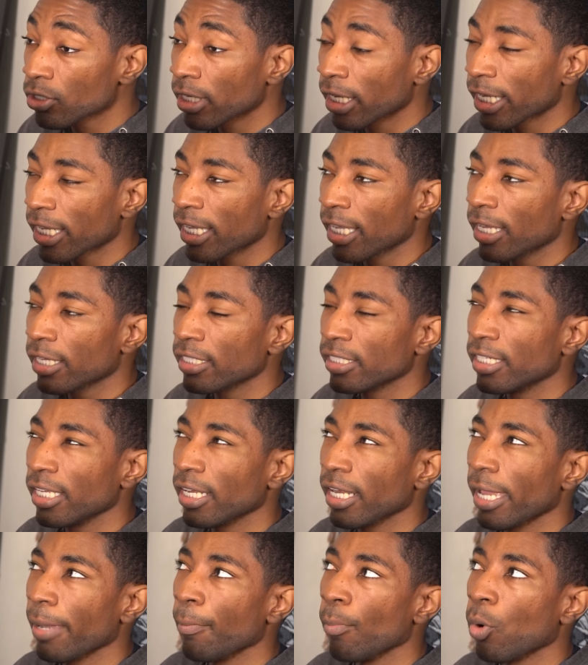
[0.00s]
and I can't
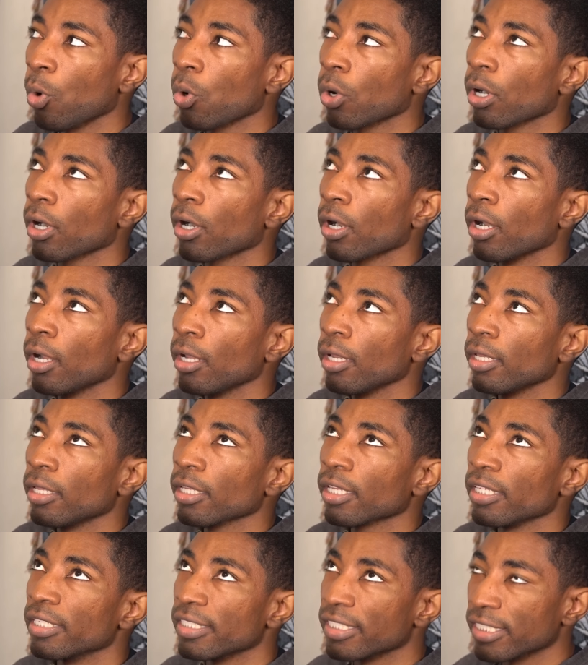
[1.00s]
get a more
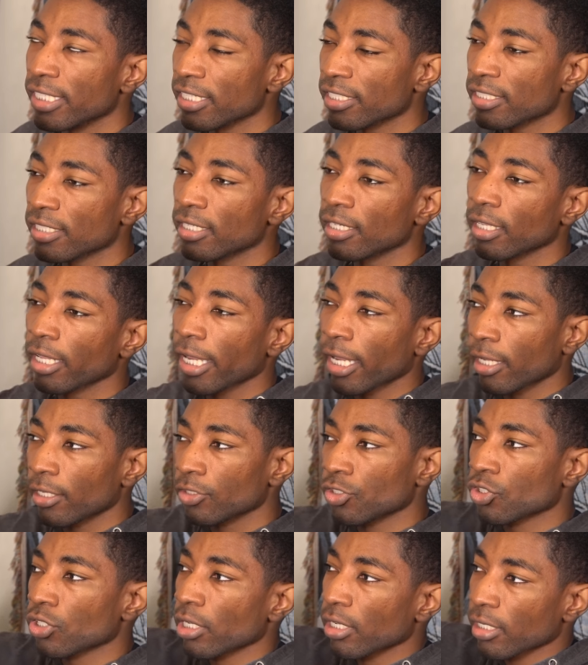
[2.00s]
consistent like a,
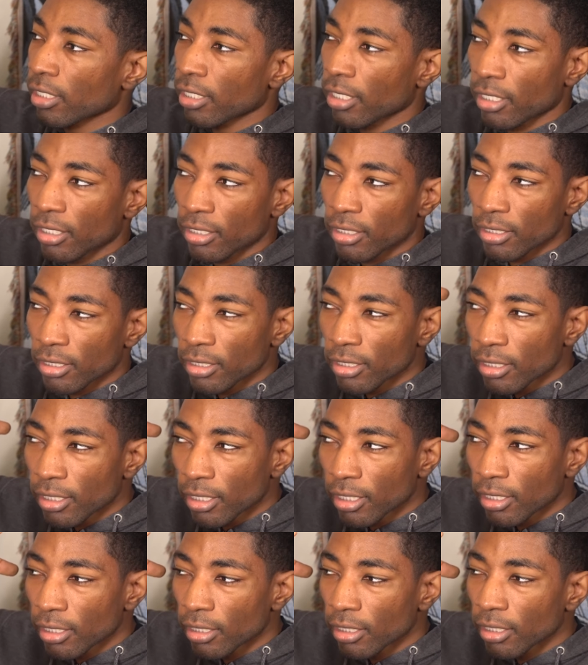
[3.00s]
just a.
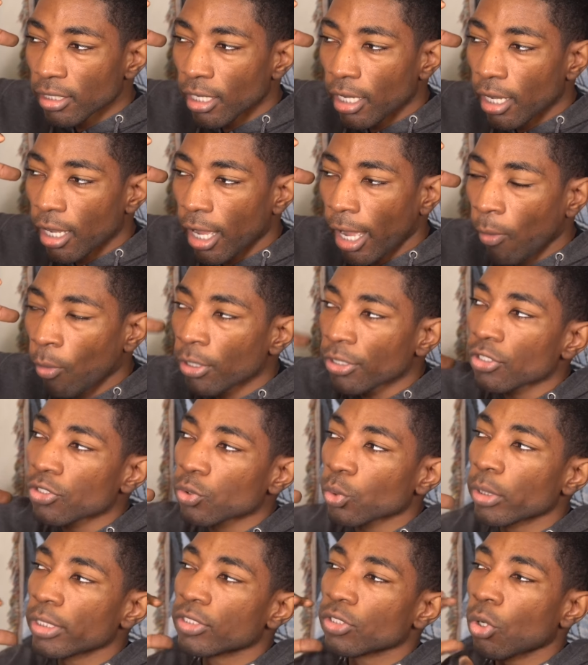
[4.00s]
I want the
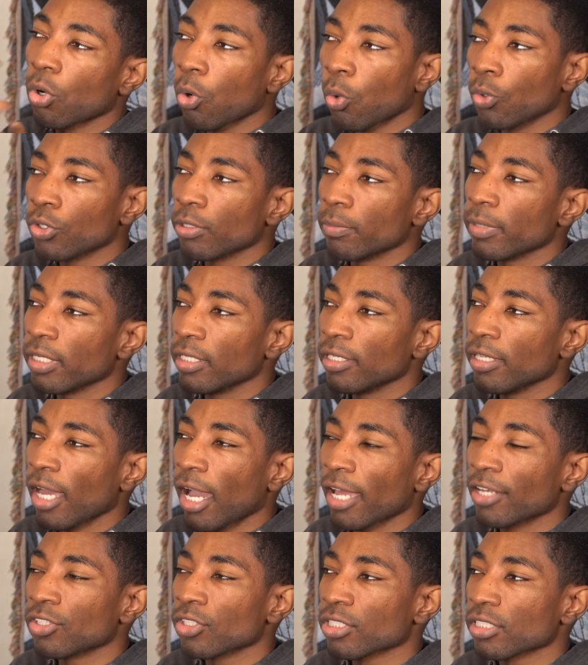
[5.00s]
story told to me,
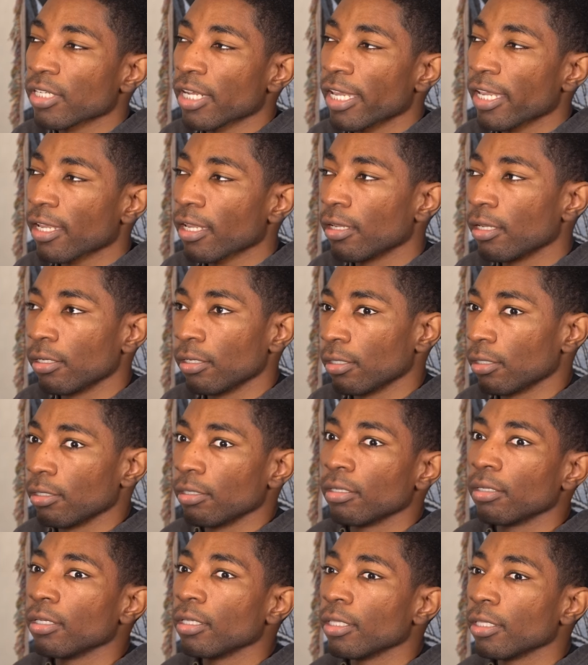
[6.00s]
not just like
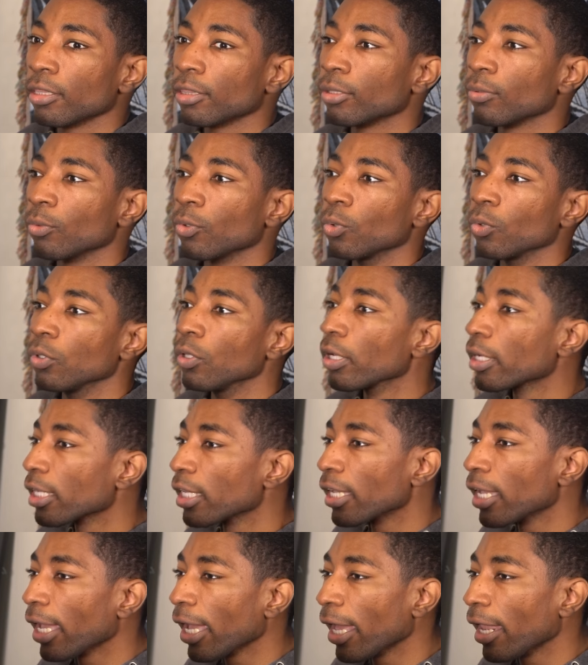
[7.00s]
through
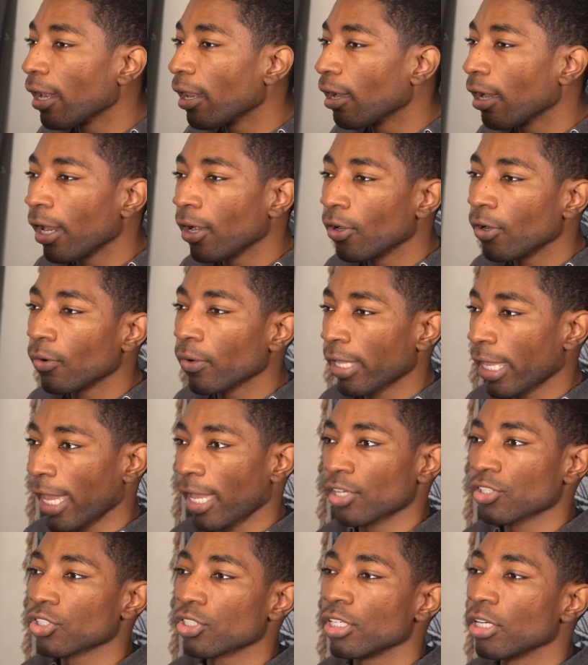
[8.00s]
looking at, I don't know,
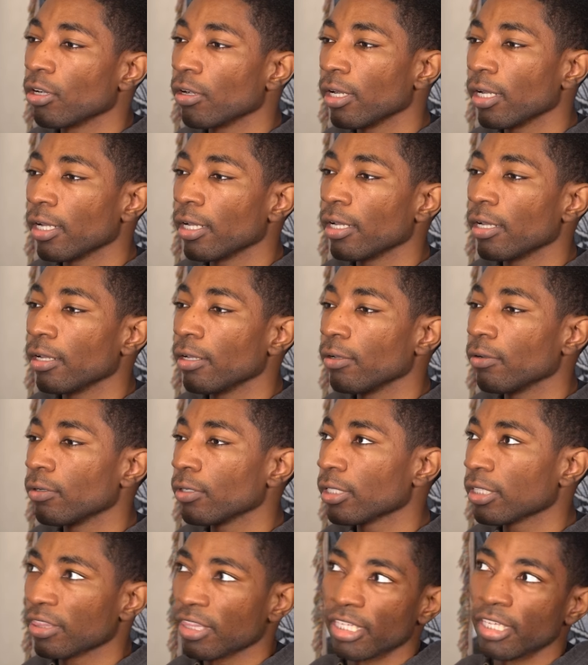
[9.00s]
Castira
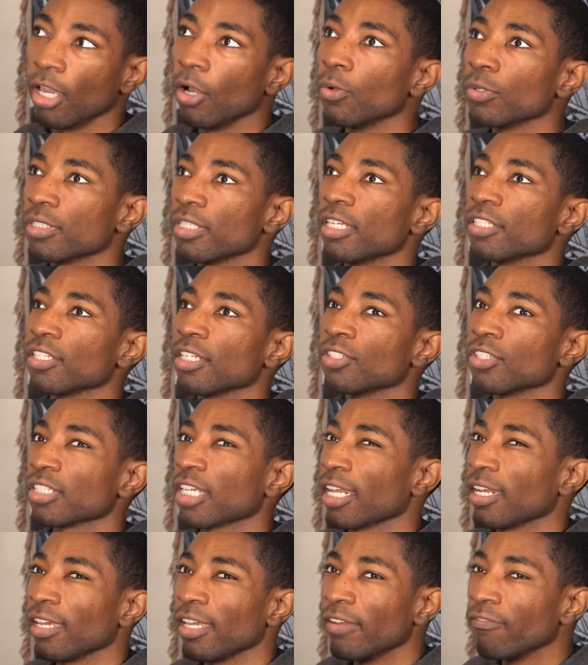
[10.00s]
theosis and just
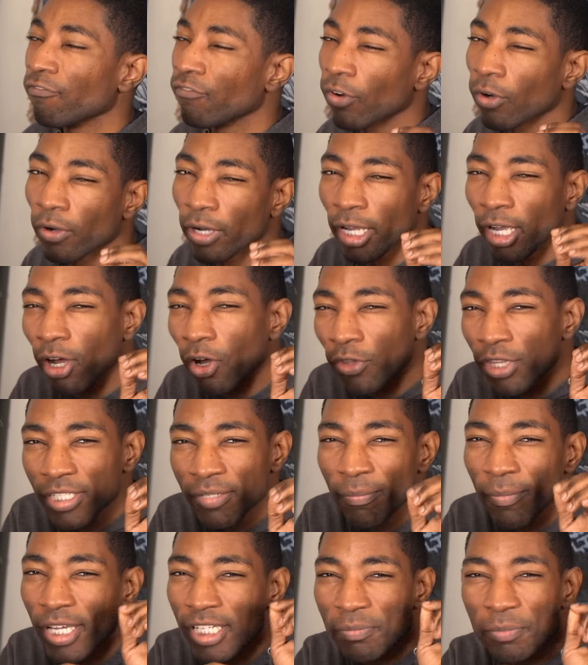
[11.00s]
kind of inferring, oh, this
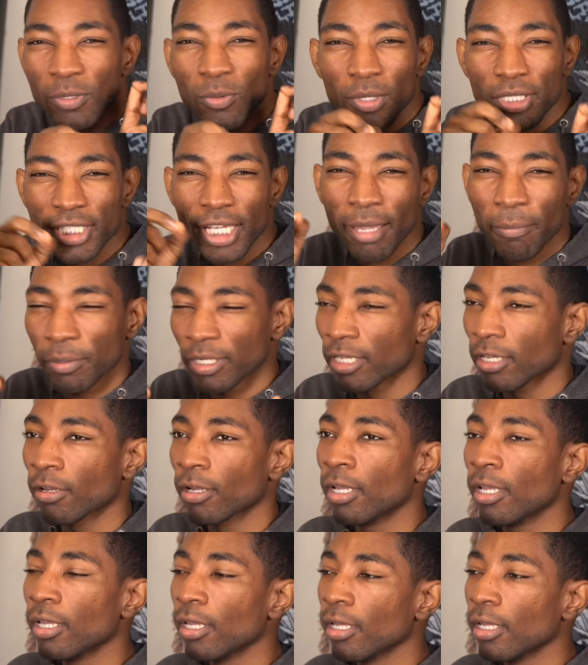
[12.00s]
must be what's happening here.